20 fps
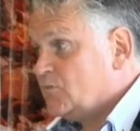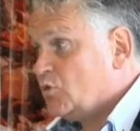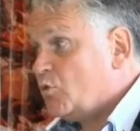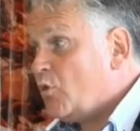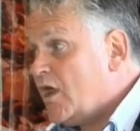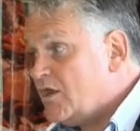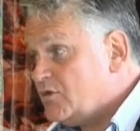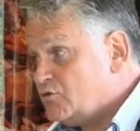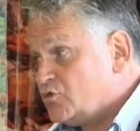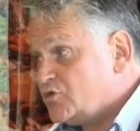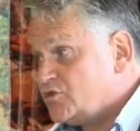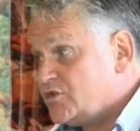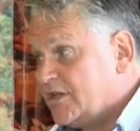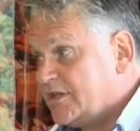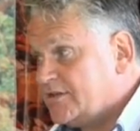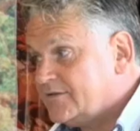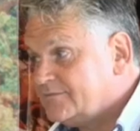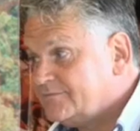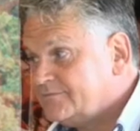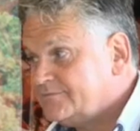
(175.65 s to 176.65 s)
Quite interesting.
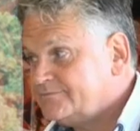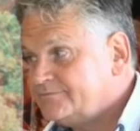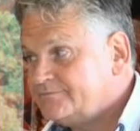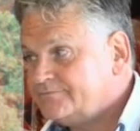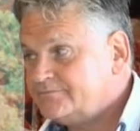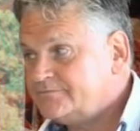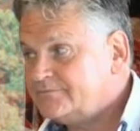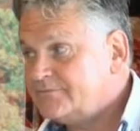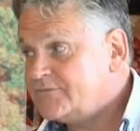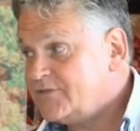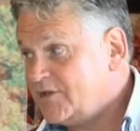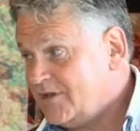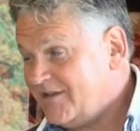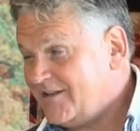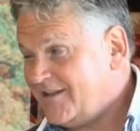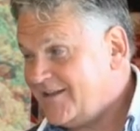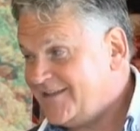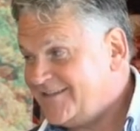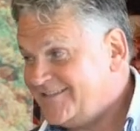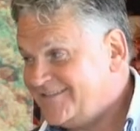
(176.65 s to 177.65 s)
You
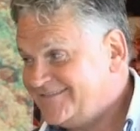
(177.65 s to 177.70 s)
like that?